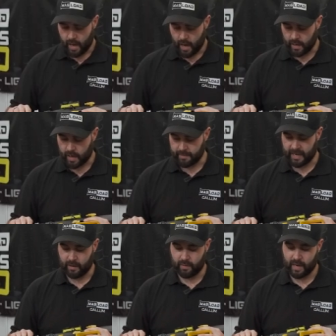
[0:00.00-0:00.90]
uh,
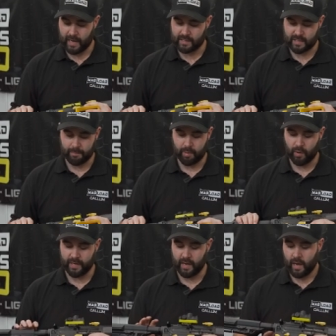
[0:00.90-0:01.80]
coming out at some
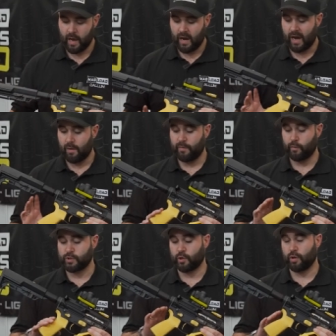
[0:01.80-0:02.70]
point. Uh, we've
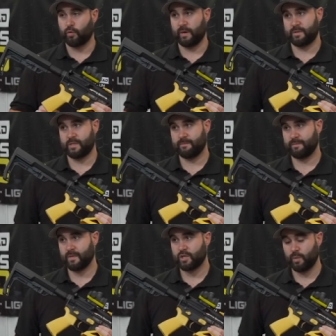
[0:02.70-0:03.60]
also got the grips,
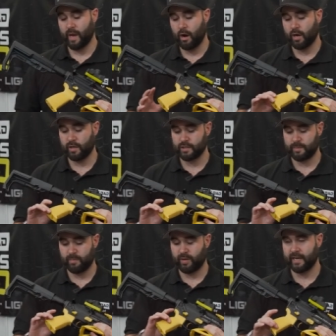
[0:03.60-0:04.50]
so we are going to
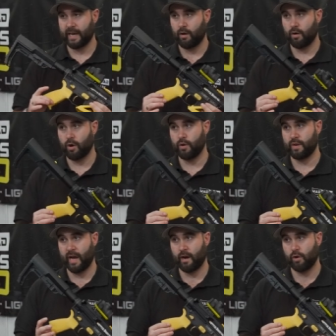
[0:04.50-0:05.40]
be bringing out our
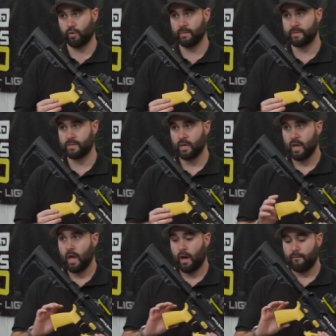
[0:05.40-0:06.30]
own A R grips.
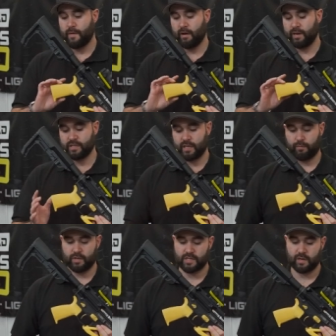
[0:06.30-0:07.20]
Okay. Various
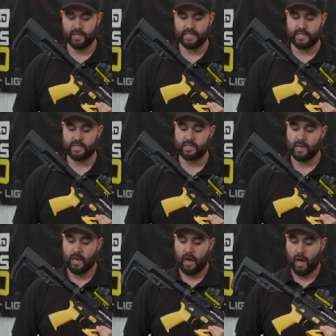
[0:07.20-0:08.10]
different sizes.
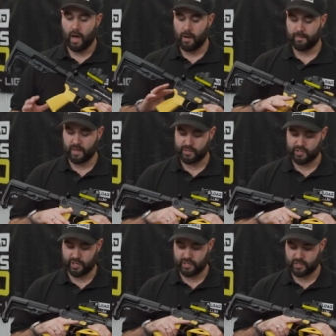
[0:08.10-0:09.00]
Um,
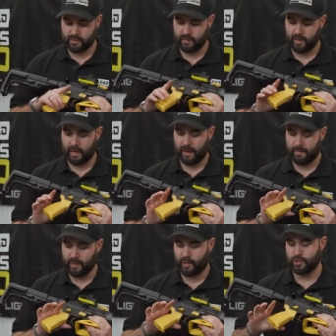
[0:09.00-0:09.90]
it's just
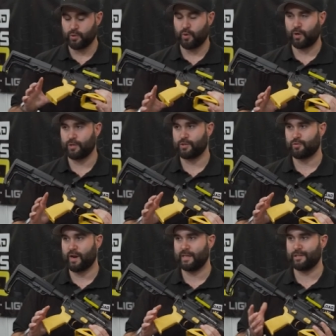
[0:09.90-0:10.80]
because you're not
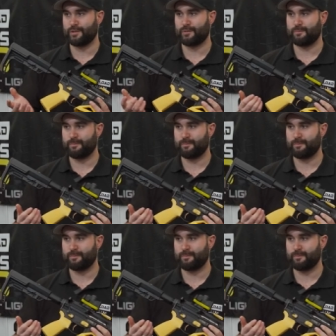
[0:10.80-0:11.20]
constrained